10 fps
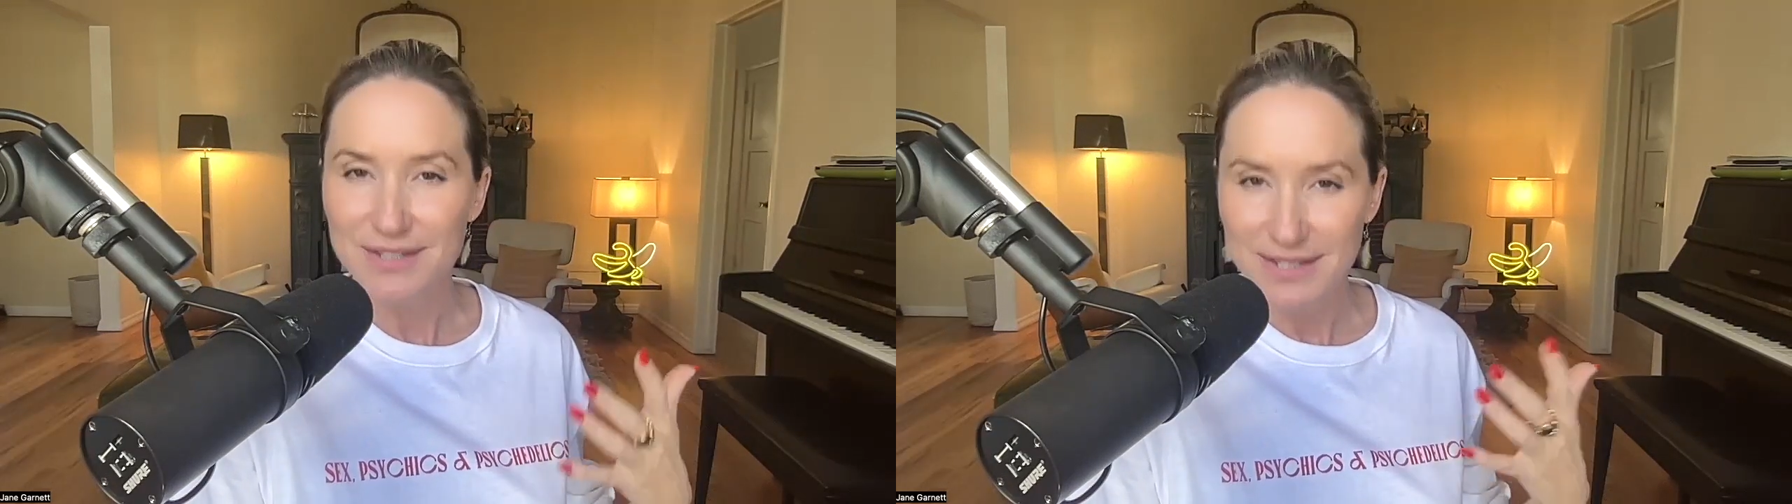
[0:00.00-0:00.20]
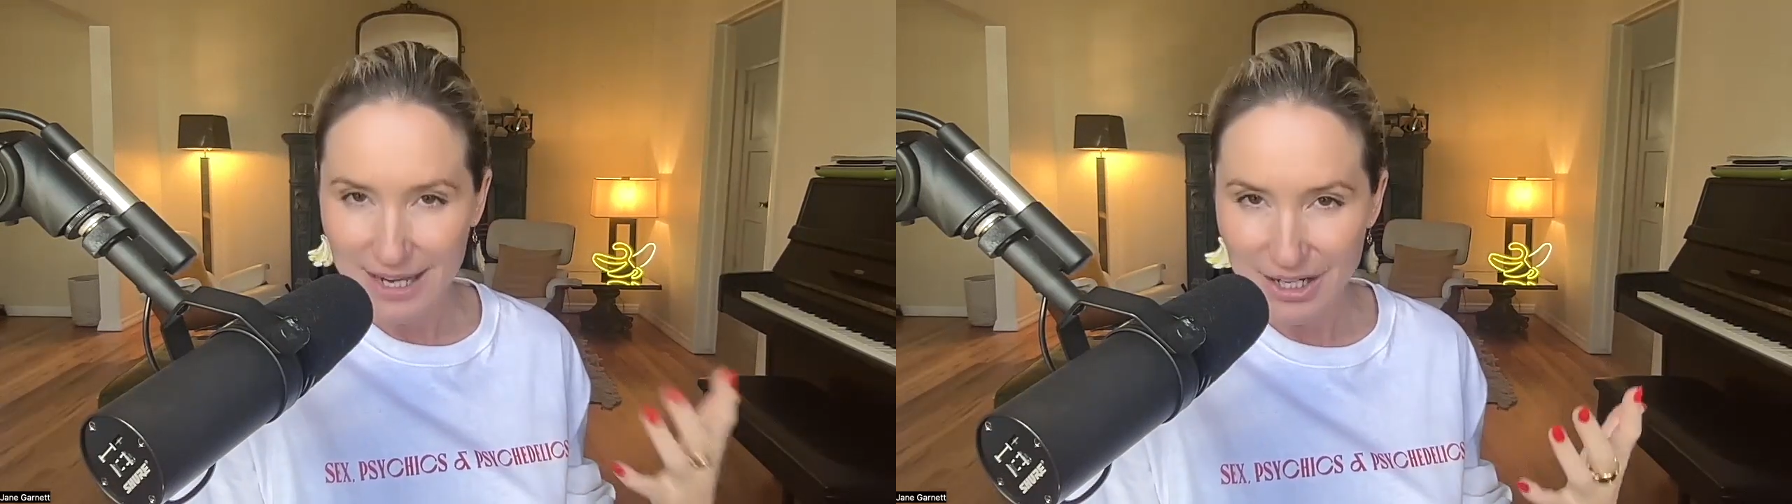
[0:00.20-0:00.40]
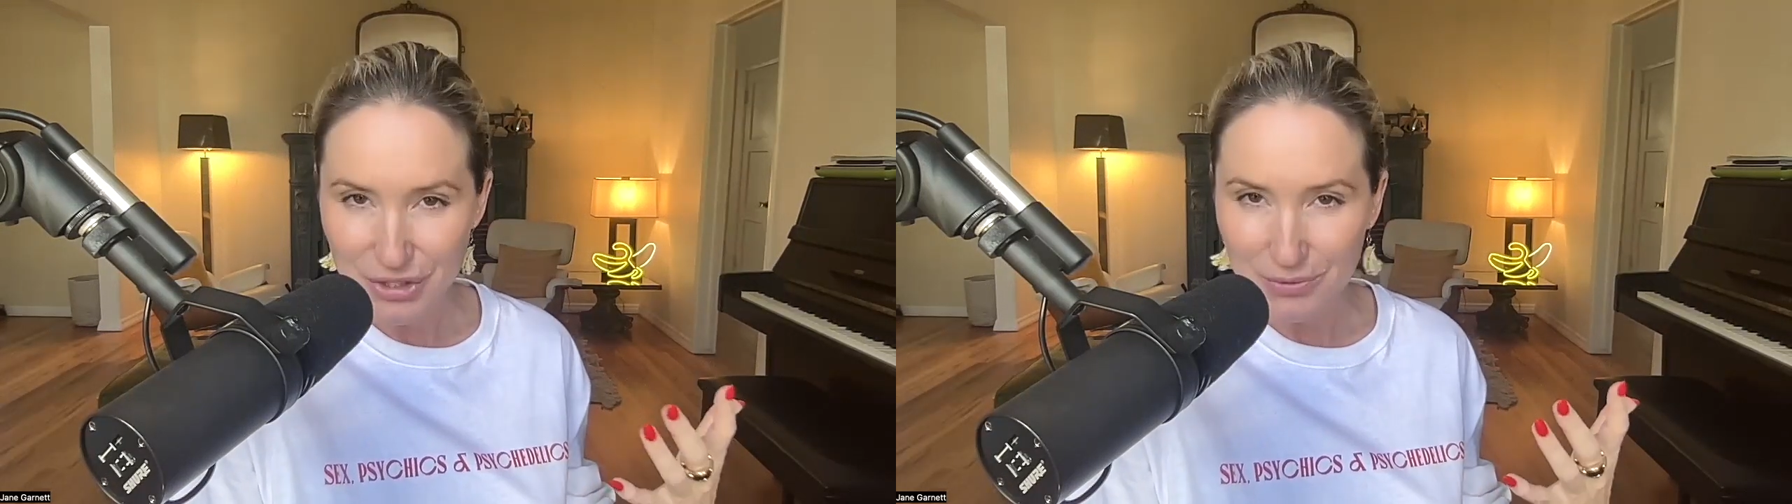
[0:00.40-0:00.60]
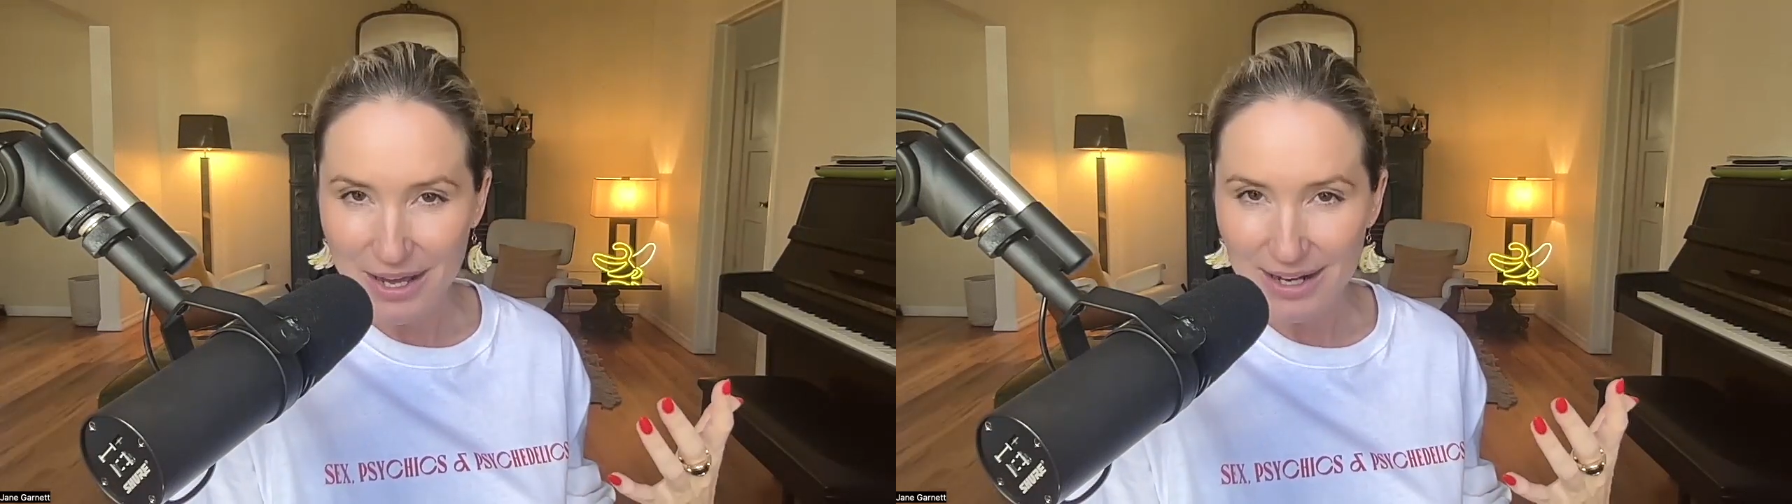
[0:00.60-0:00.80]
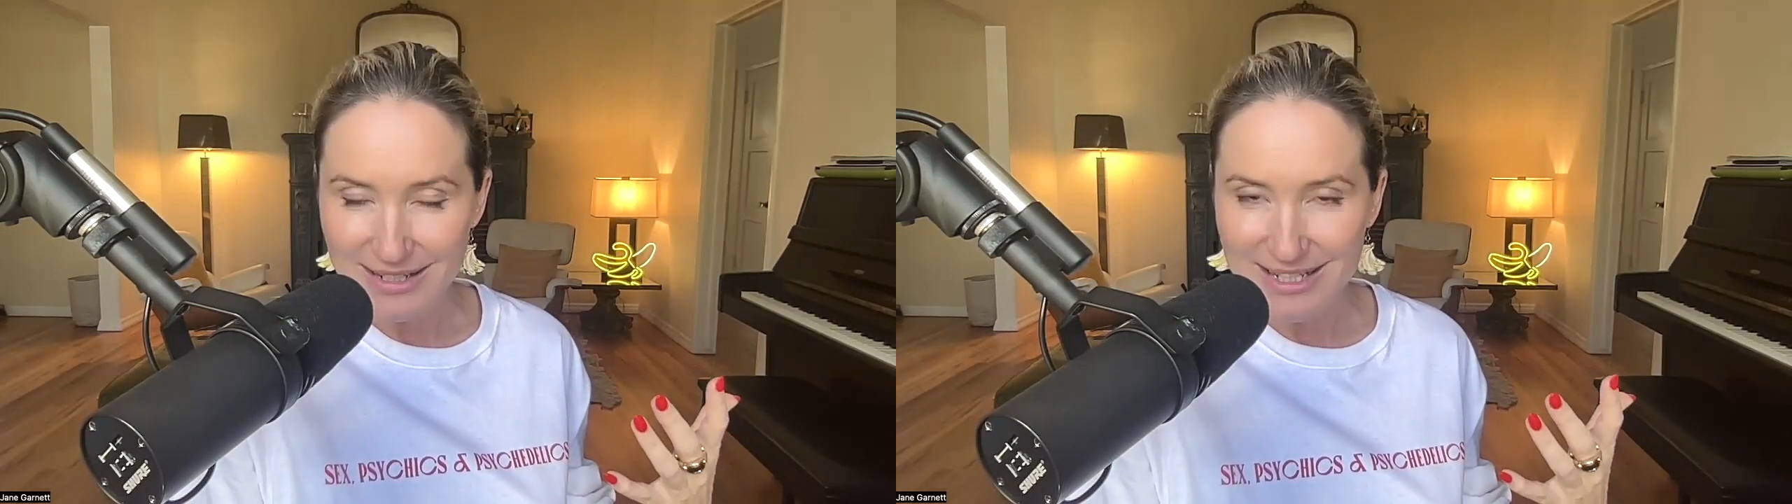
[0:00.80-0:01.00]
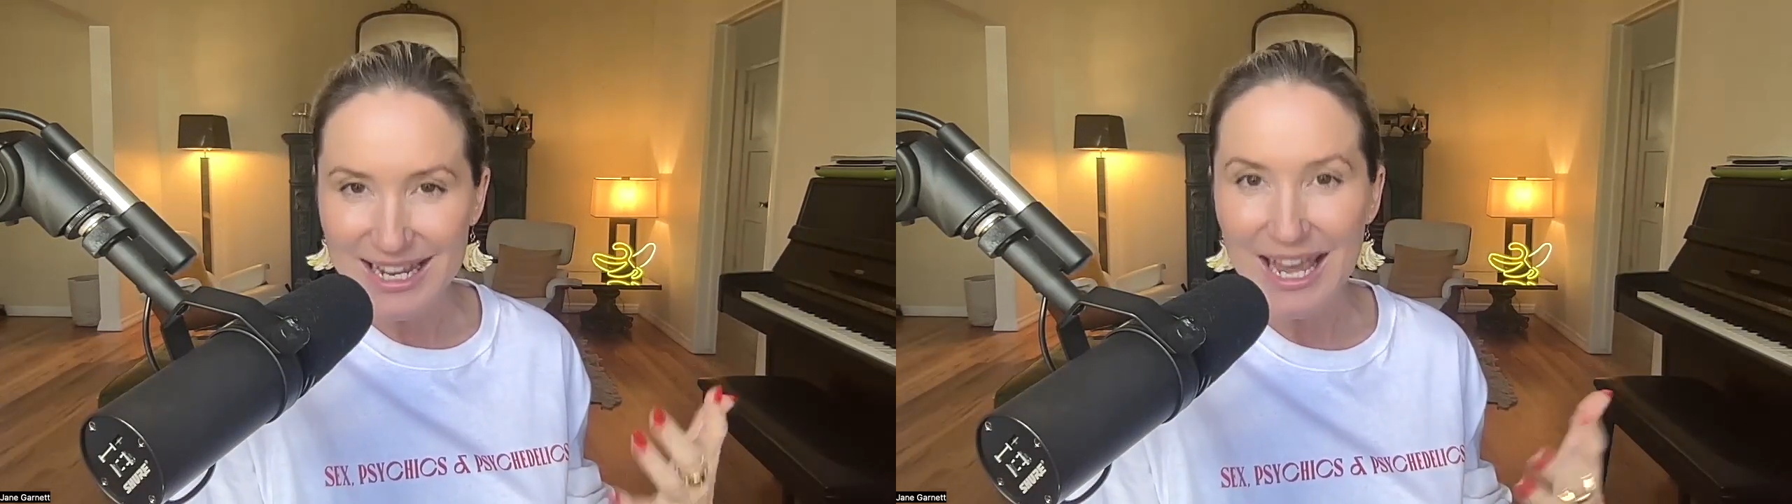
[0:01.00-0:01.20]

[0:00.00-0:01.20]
sexuality